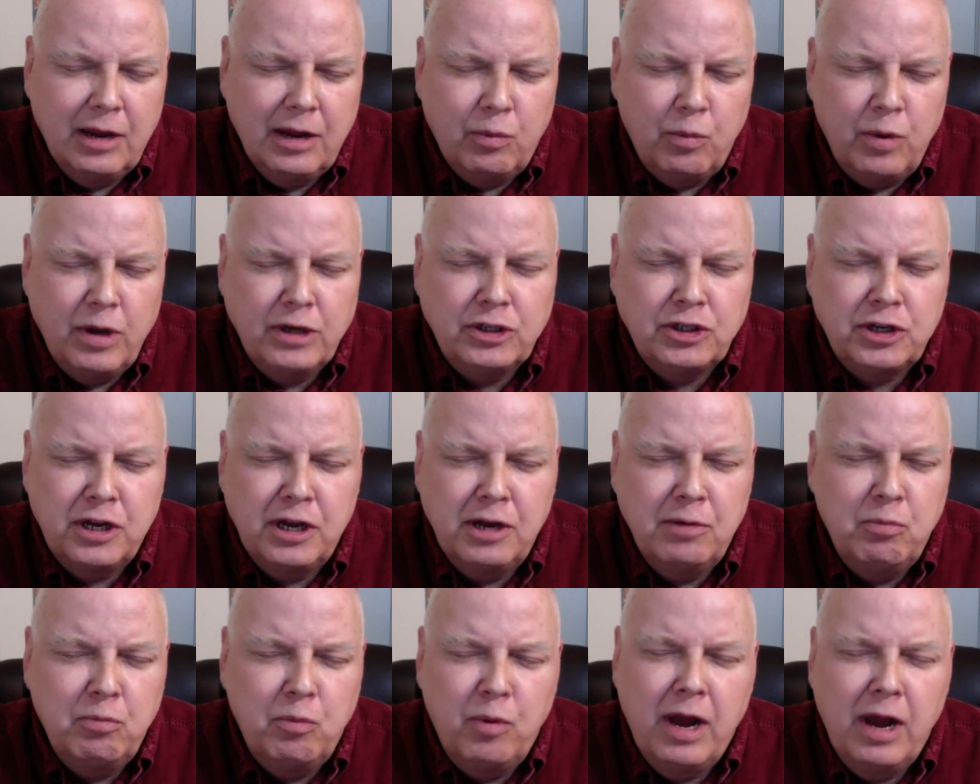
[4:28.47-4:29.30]
Wish
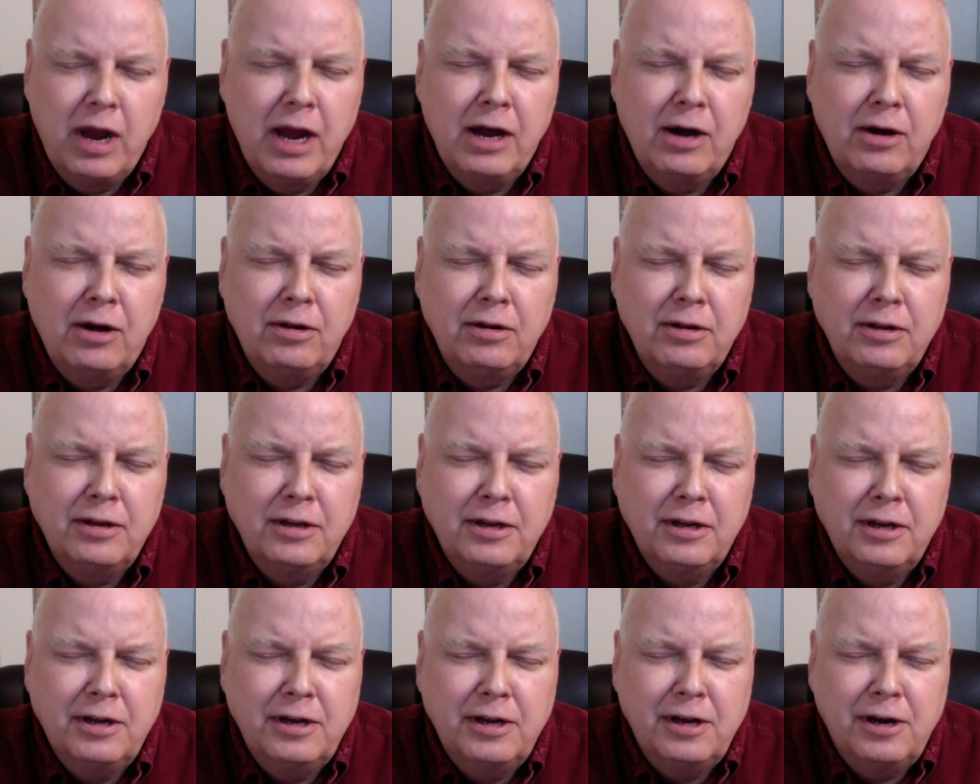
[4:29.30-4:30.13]
him well
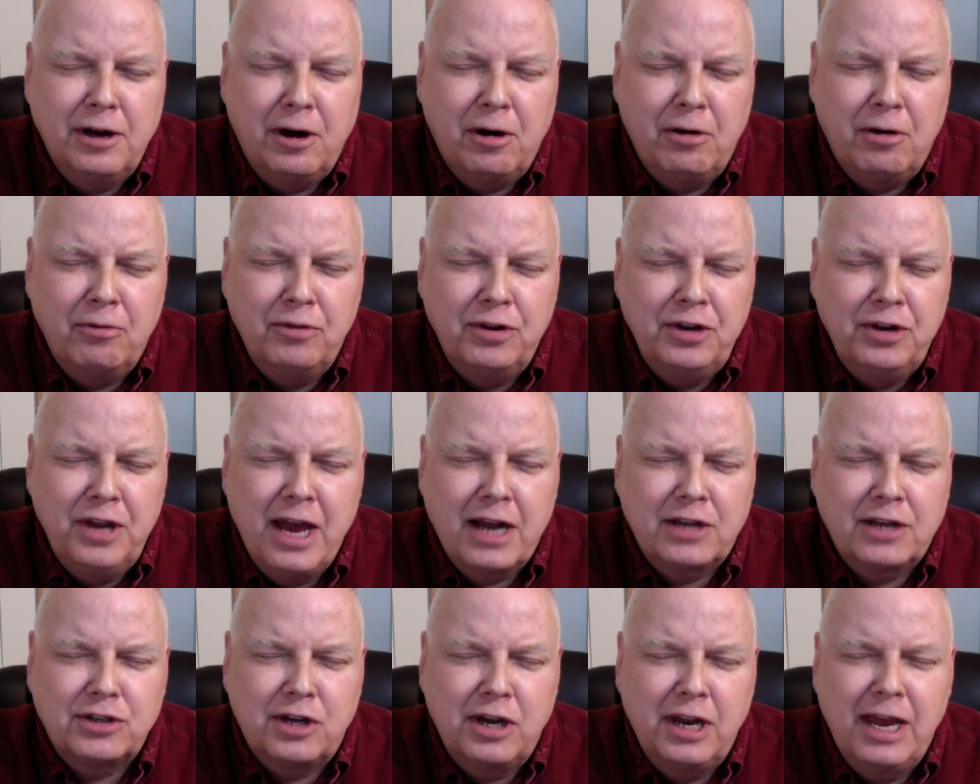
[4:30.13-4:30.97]
on the
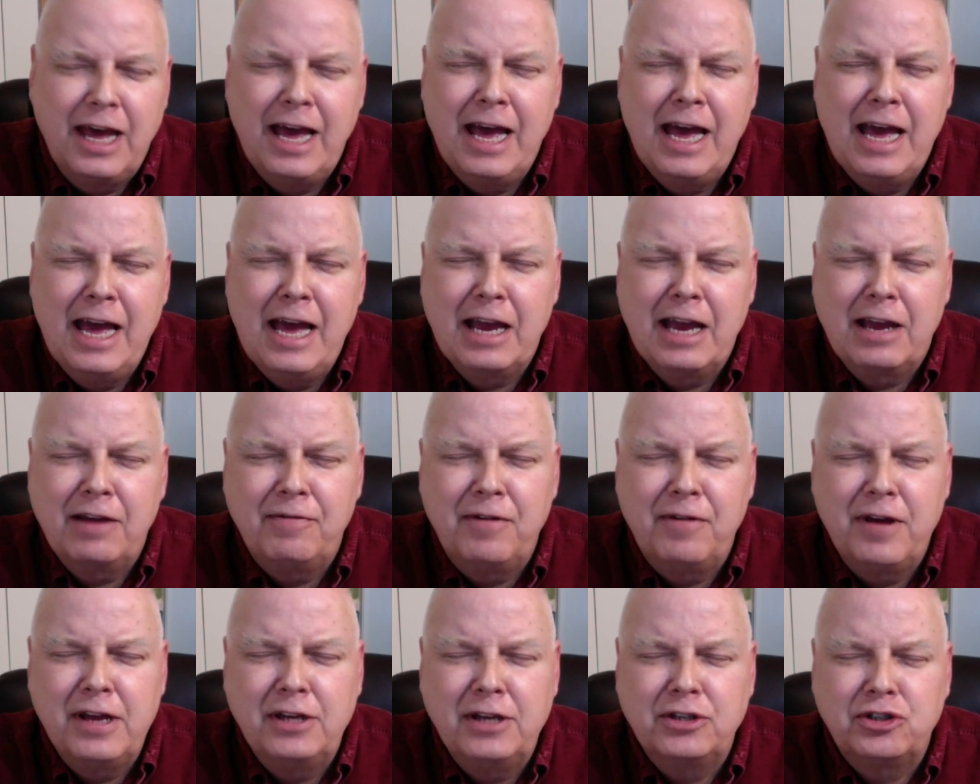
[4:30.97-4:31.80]
next leg of
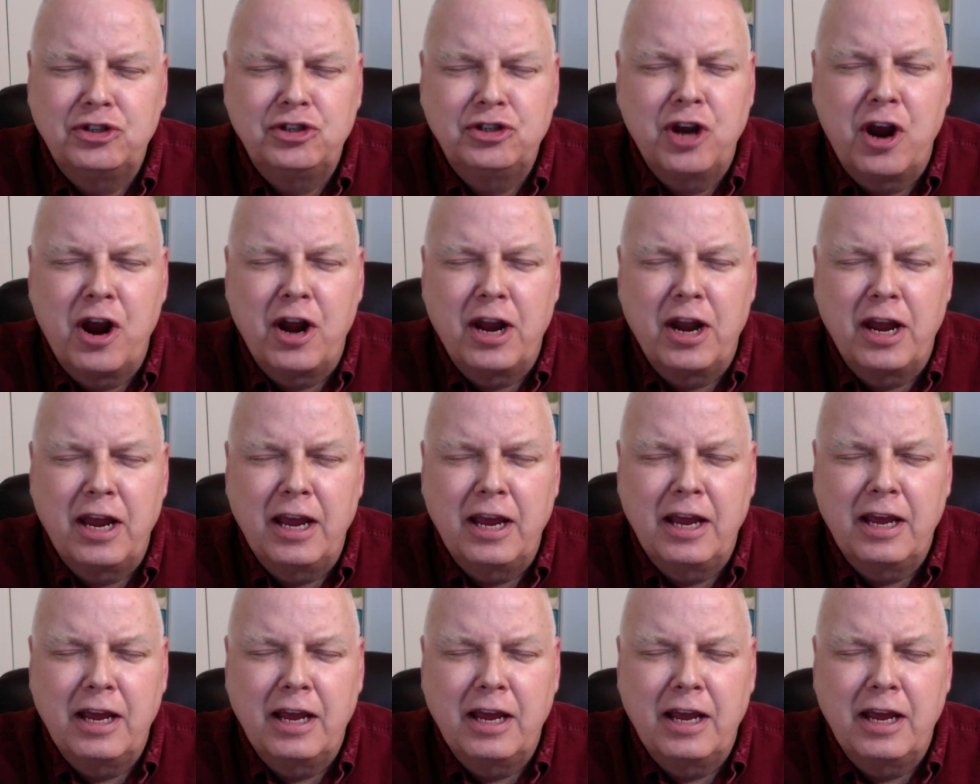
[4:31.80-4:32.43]
his journey.